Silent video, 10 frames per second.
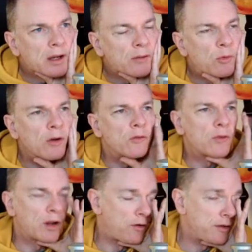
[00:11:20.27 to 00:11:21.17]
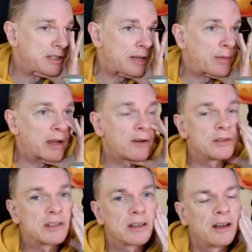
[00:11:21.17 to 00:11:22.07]
and what, another tip I
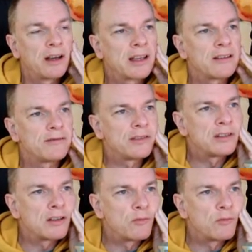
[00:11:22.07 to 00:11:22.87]
always I give uh,